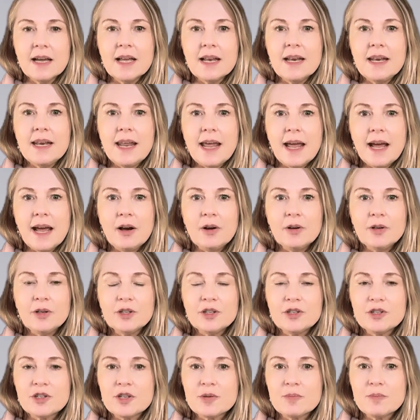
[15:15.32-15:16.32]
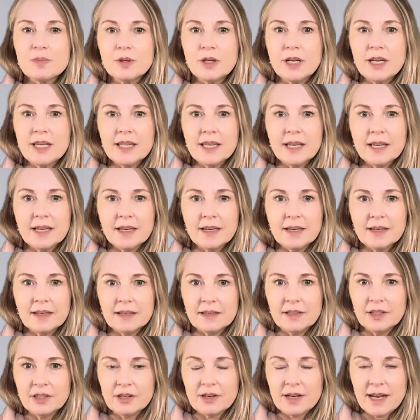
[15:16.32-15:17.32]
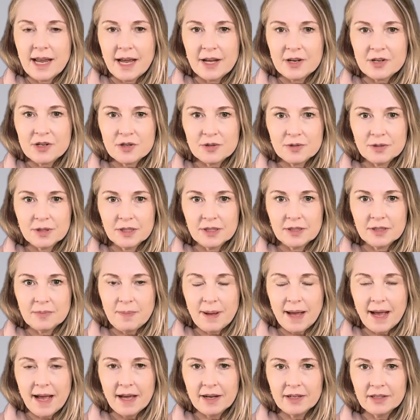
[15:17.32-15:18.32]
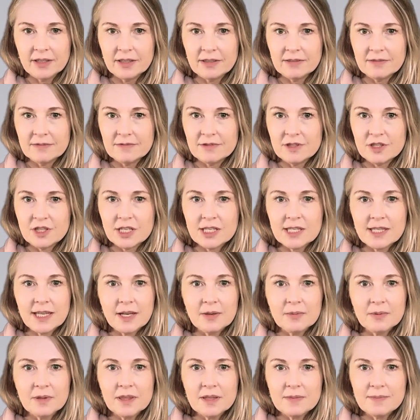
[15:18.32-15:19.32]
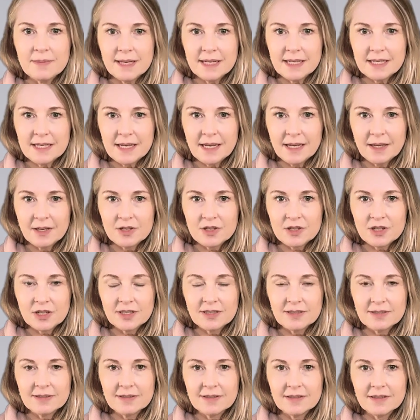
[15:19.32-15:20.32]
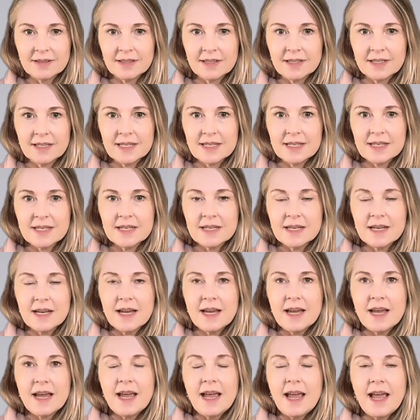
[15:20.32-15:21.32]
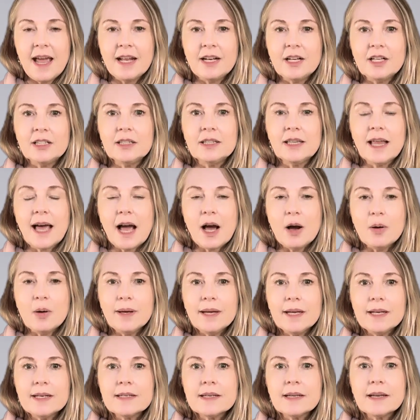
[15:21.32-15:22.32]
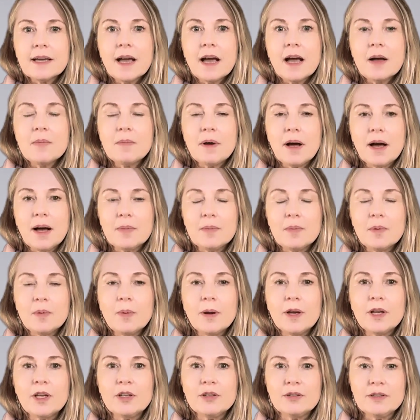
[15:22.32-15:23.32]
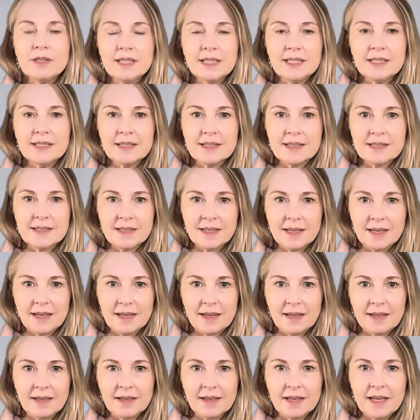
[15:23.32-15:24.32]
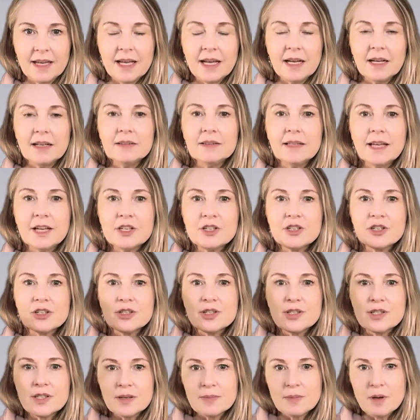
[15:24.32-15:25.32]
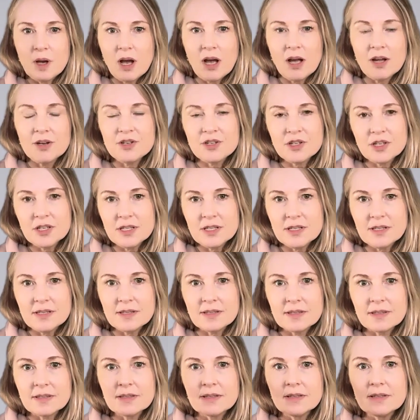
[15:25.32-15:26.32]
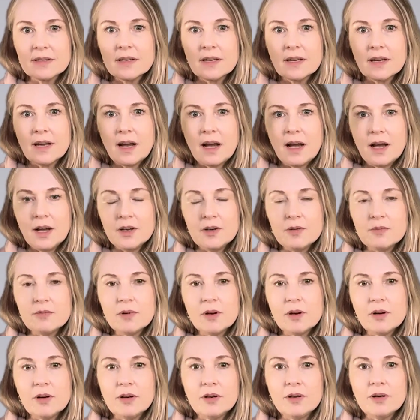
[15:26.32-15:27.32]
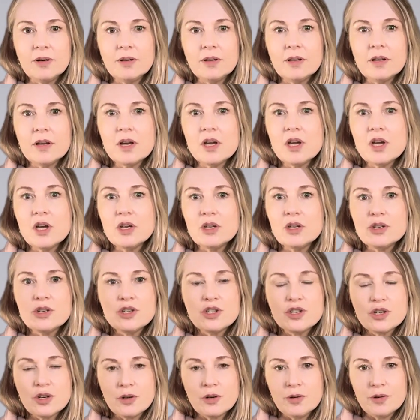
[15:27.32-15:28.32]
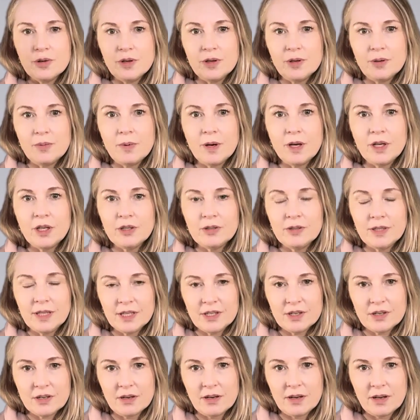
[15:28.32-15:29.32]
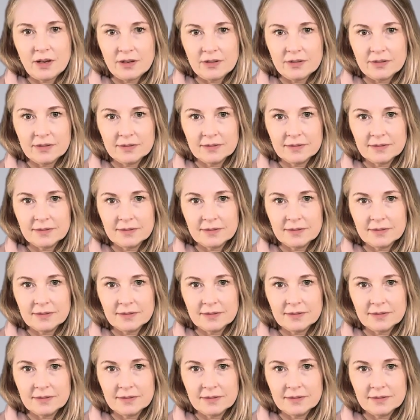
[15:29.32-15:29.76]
Now you're just breathing your natural pattern, just like with the meditation, and allowing to come up what you need to see. Let your subconscious unroll, show you what you need to know,